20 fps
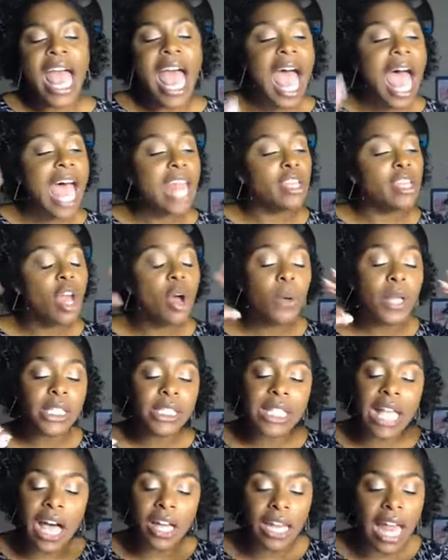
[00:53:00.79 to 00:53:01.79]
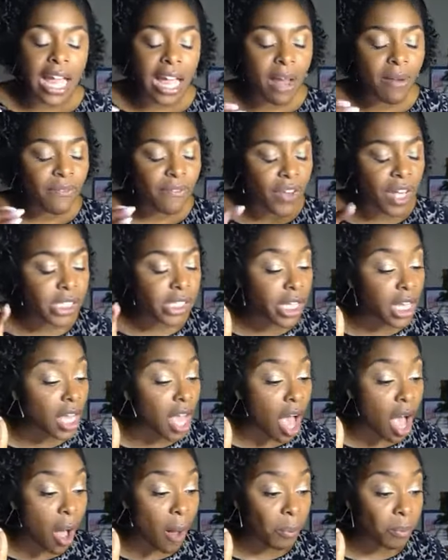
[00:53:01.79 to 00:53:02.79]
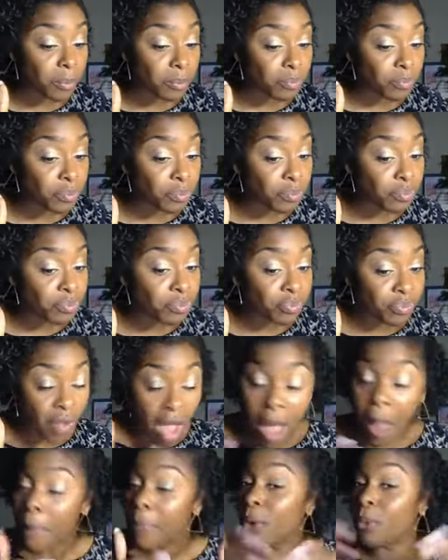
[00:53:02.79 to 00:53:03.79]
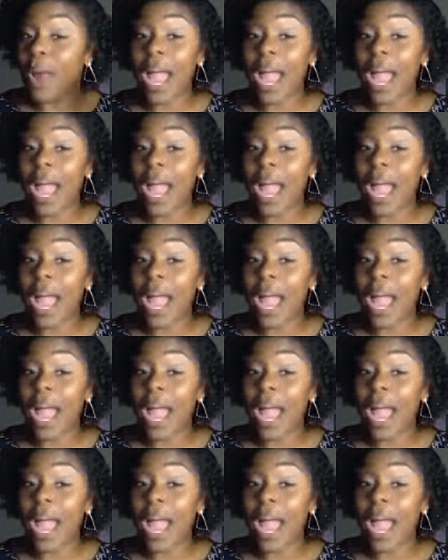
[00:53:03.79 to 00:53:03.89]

I know it sounds like I'm fussing, y'all. But